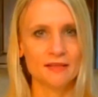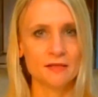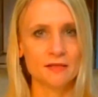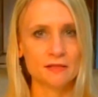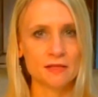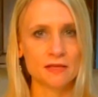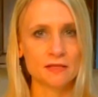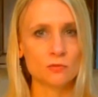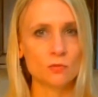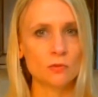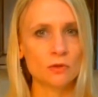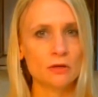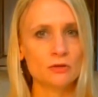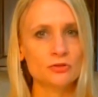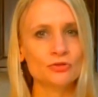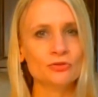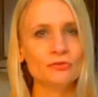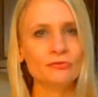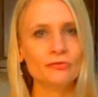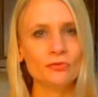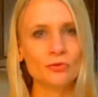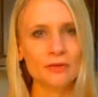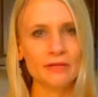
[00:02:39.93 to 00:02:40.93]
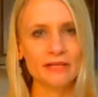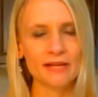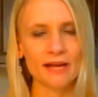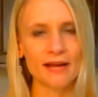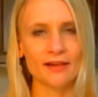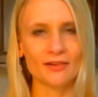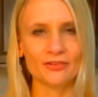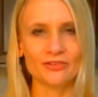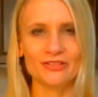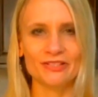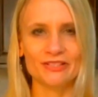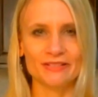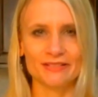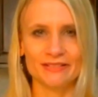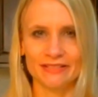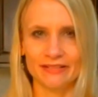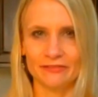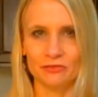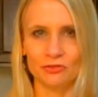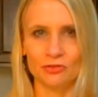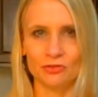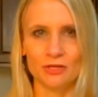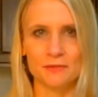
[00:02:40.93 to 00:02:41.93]
has 140 calories and
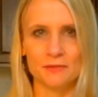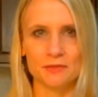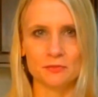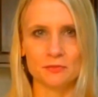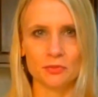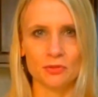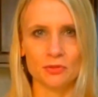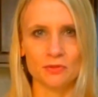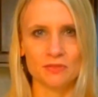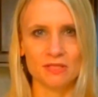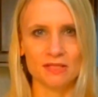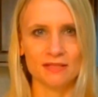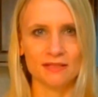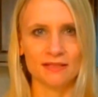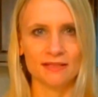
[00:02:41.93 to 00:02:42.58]
7 grams of protein.